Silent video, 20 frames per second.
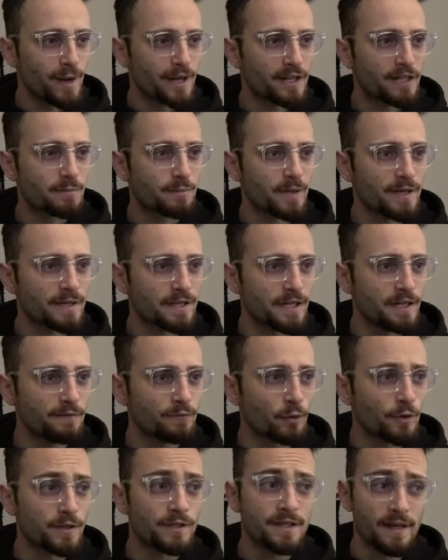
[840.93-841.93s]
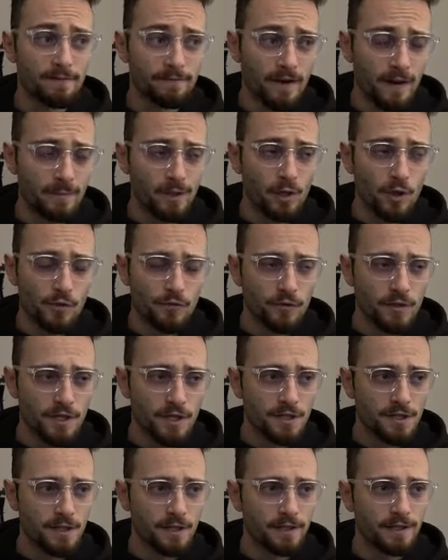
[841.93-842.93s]
Magnus plays e four. This time, Fabi goes for a
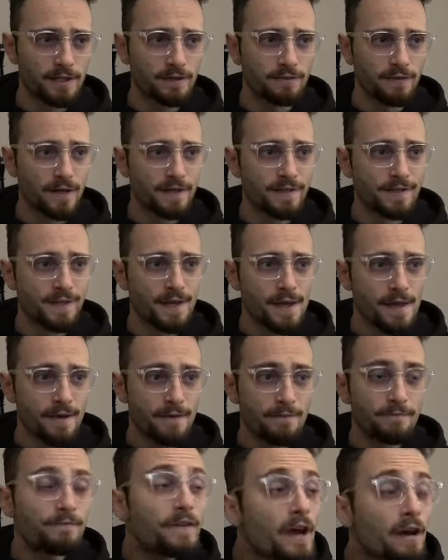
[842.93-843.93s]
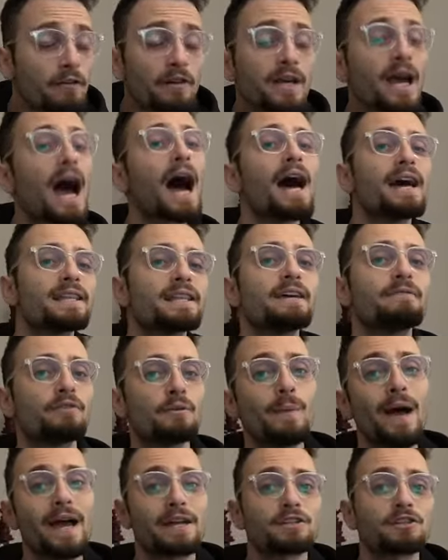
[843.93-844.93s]
Sicilian defense. Very high-level
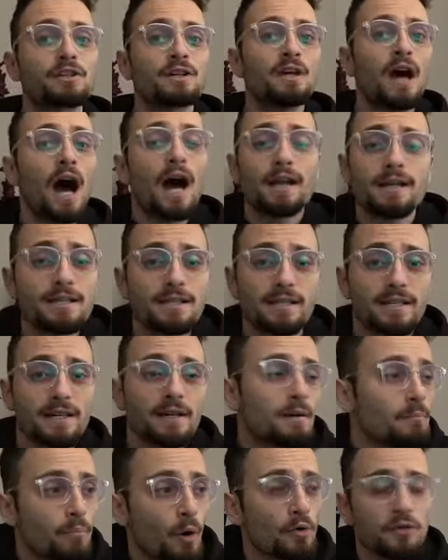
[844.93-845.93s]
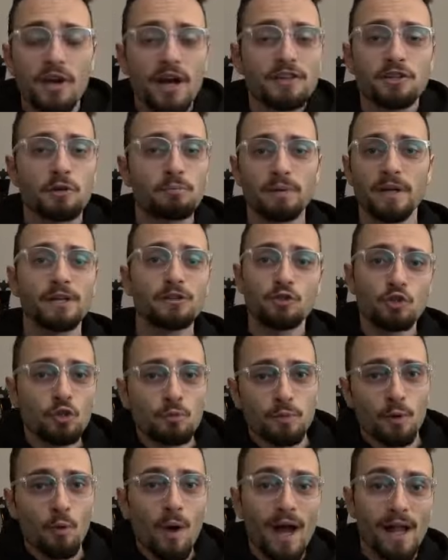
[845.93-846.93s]
match. Honestly, both guys are playing
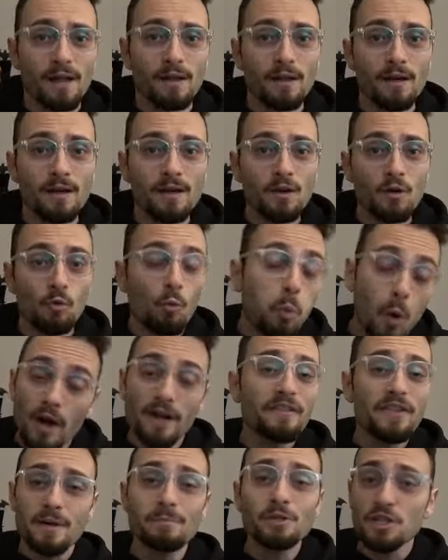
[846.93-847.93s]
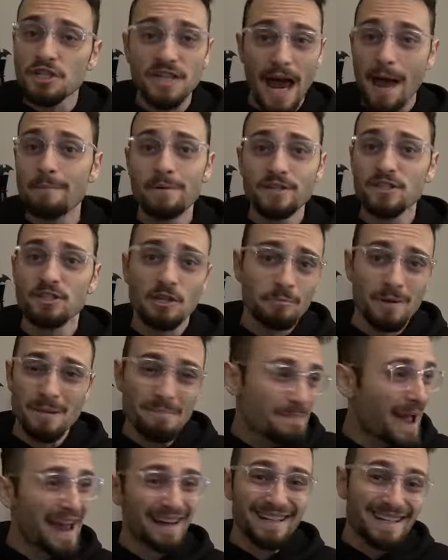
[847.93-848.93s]
super well. One of them just happens to be
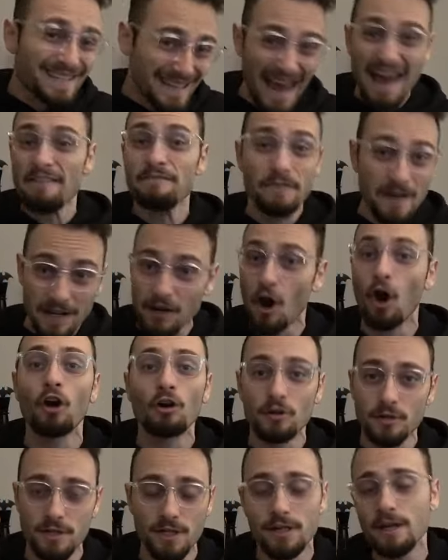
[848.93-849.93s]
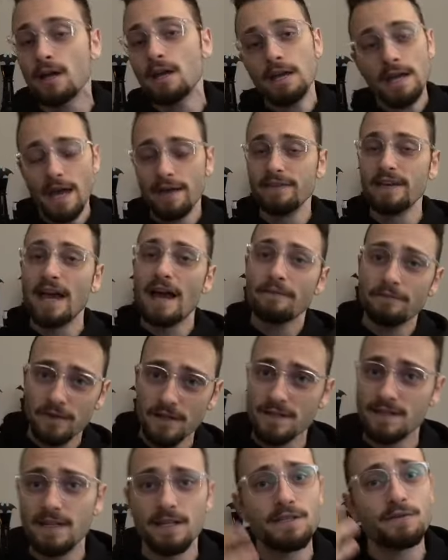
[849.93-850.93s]
Magnus effing Carlsen. And the
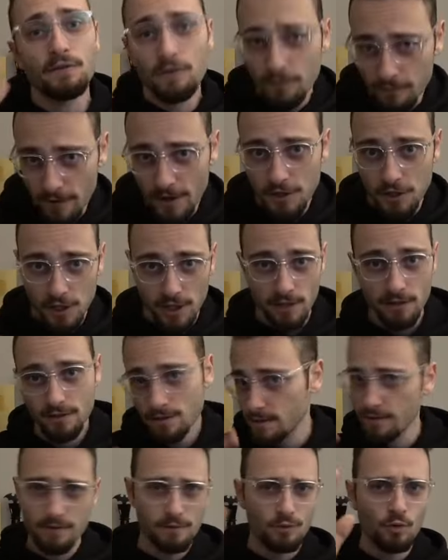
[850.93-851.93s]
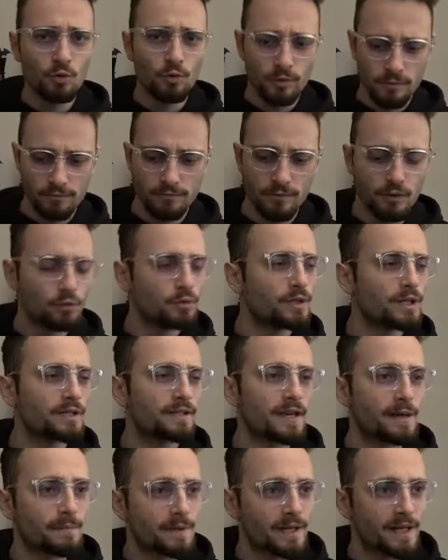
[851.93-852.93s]
effing stands for fudging. It's a cool new
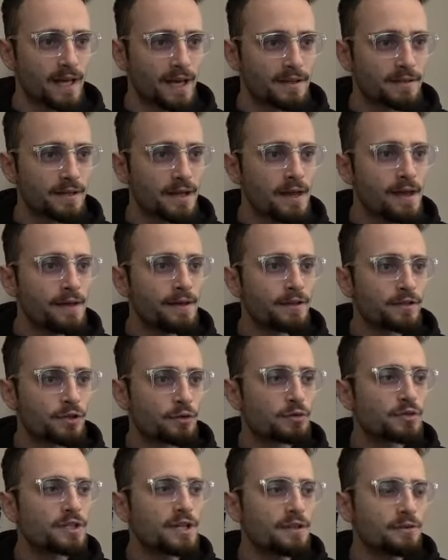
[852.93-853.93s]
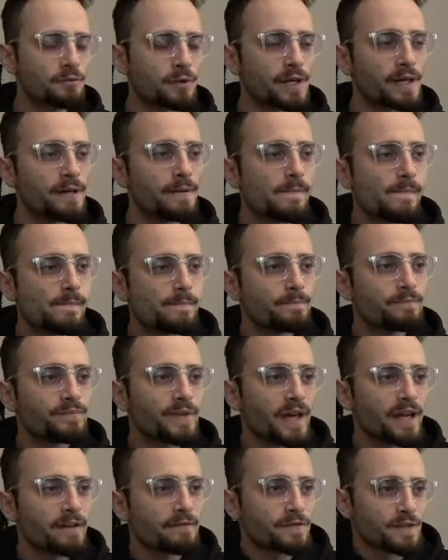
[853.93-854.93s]
nickname that he has. So c three,
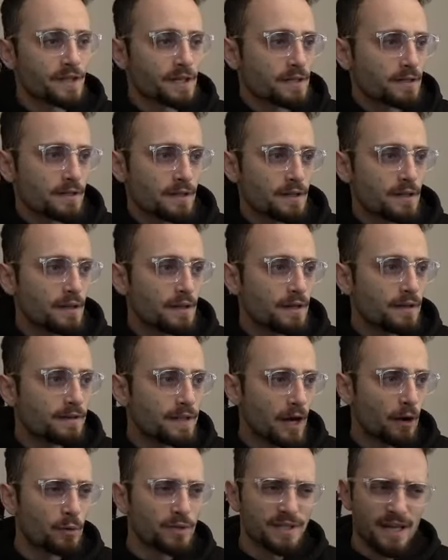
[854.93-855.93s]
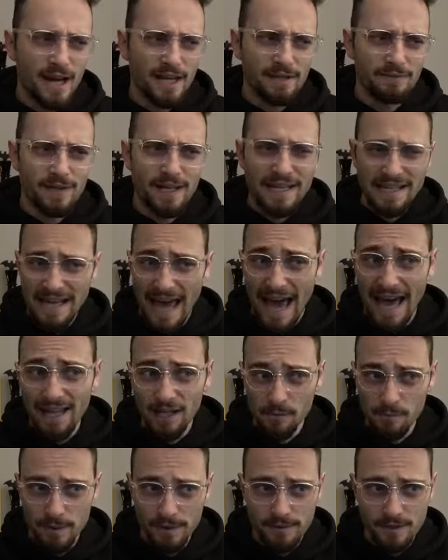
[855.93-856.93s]
knight f six. Now it's kind of like an
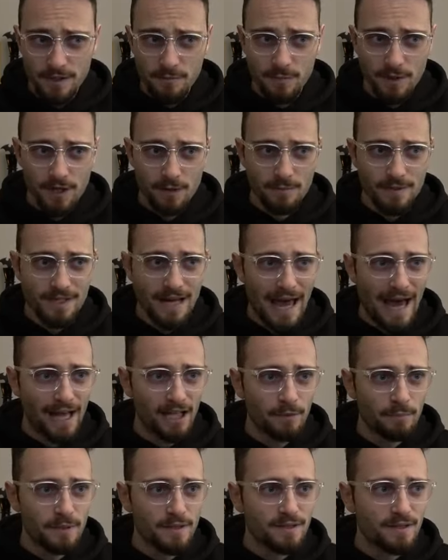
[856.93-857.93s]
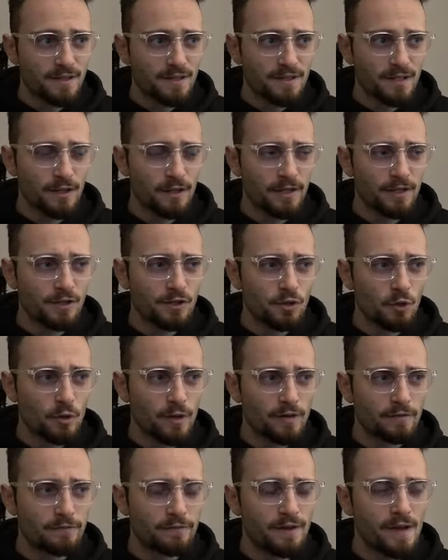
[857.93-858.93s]
Alapin. This becomes an Alapin Sicilian, sort
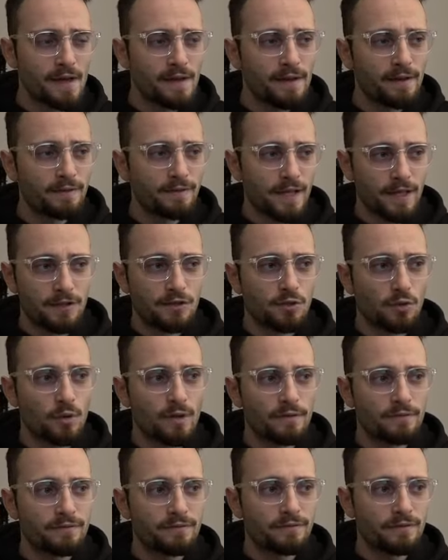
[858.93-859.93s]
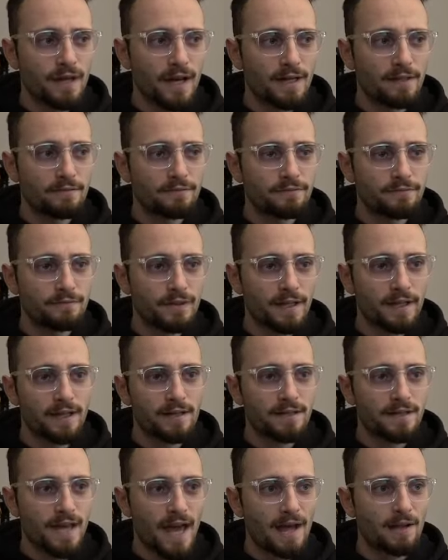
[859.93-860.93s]
of. Not sort of, kind of like
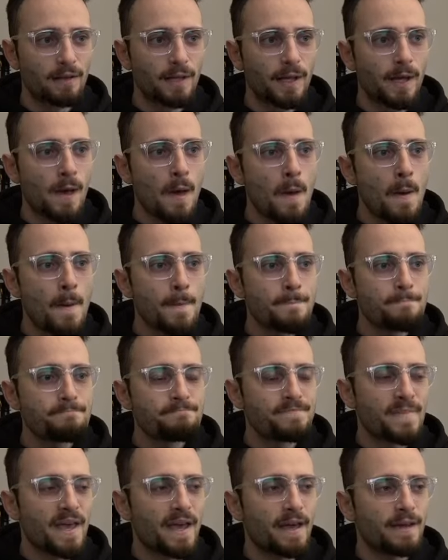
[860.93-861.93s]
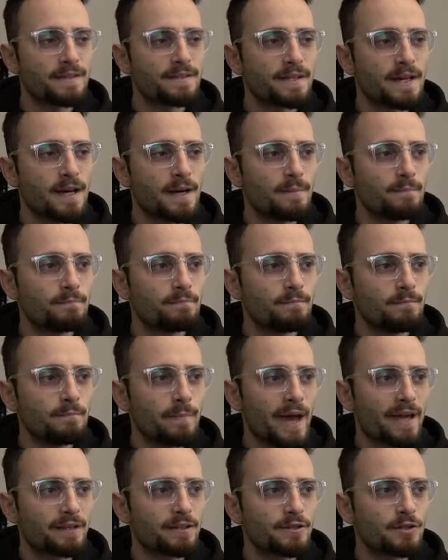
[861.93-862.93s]
exactly. And um,
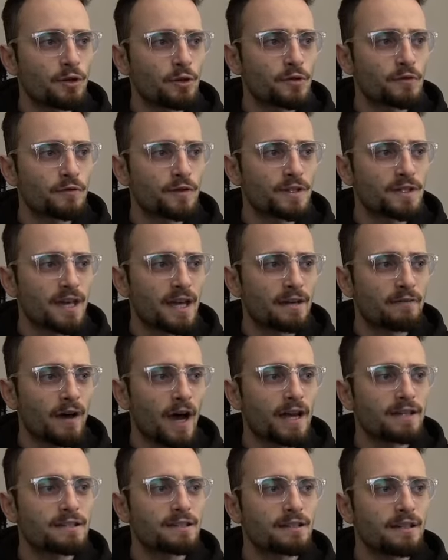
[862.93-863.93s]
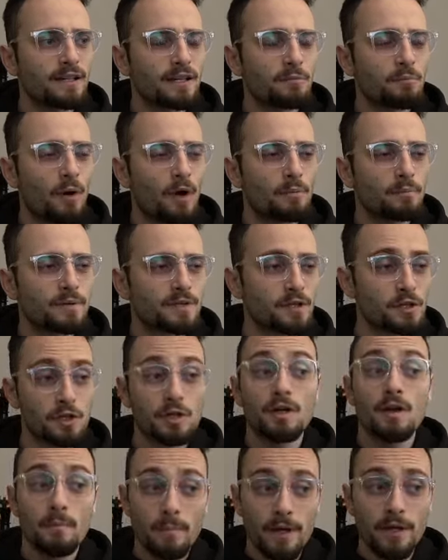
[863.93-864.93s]
Magnus goes for this kind of isolated pawn
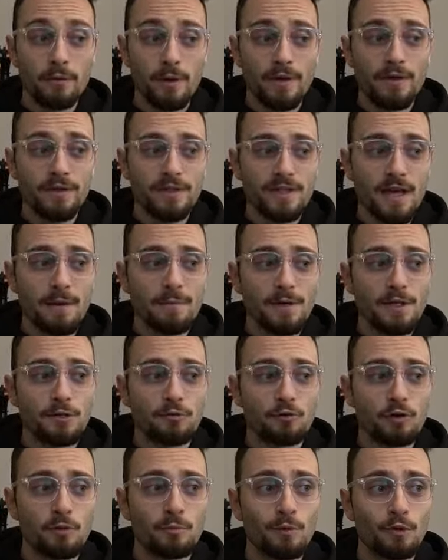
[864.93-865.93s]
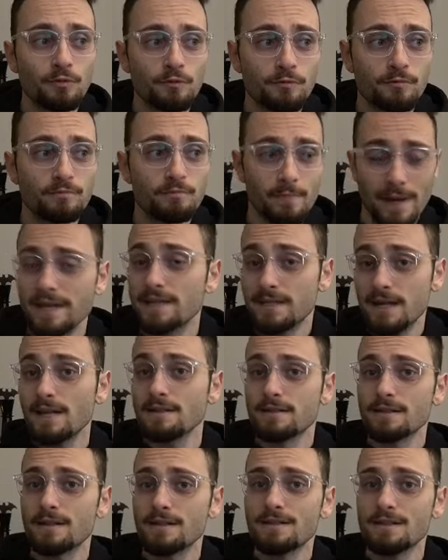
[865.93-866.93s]
position. By the way, this time his rook move makes
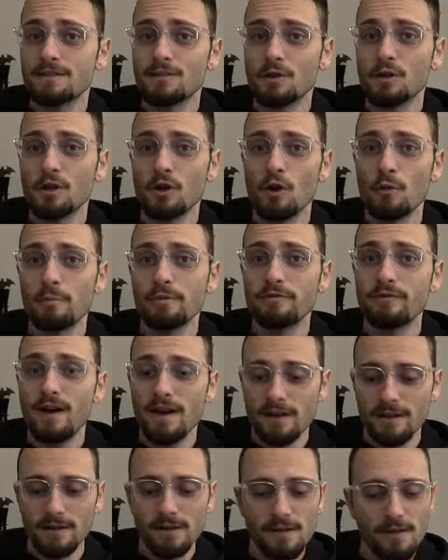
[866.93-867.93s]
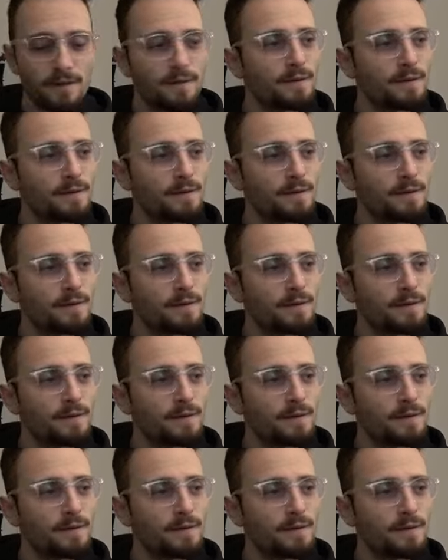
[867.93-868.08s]
sense because it's on an open file.